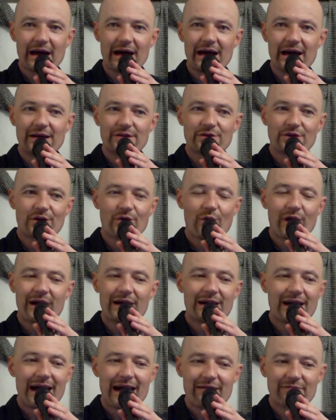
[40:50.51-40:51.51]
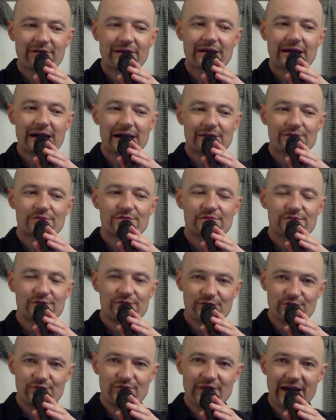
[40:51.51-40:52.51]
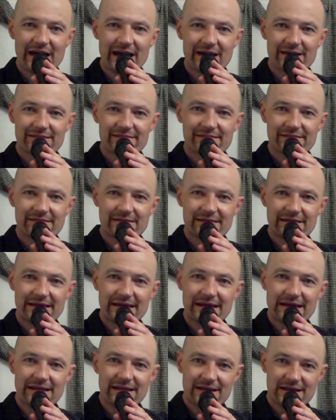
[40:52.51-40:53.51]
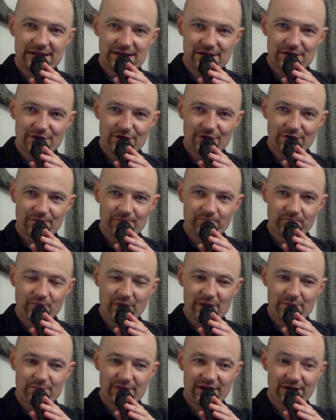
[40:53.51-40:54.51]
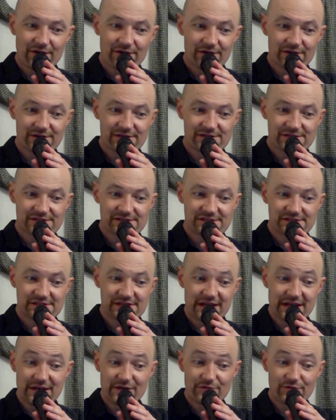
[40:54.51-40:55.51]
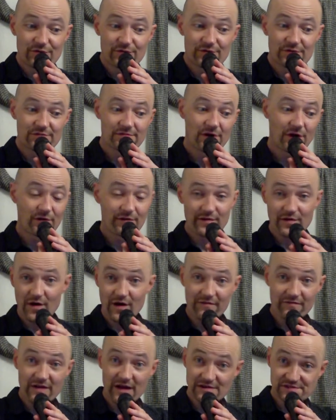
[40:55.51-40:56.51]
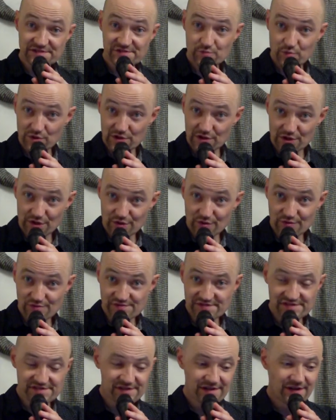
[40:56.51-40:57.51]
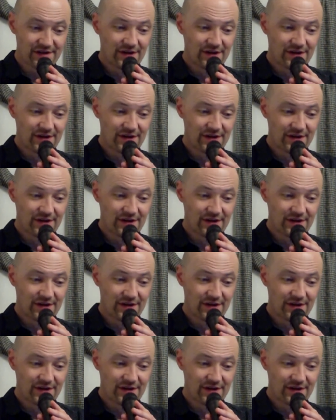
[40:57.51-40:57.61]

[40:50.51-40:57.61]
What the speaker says: And I haven't gotten to do that in a year because either all the coffee houses were closed,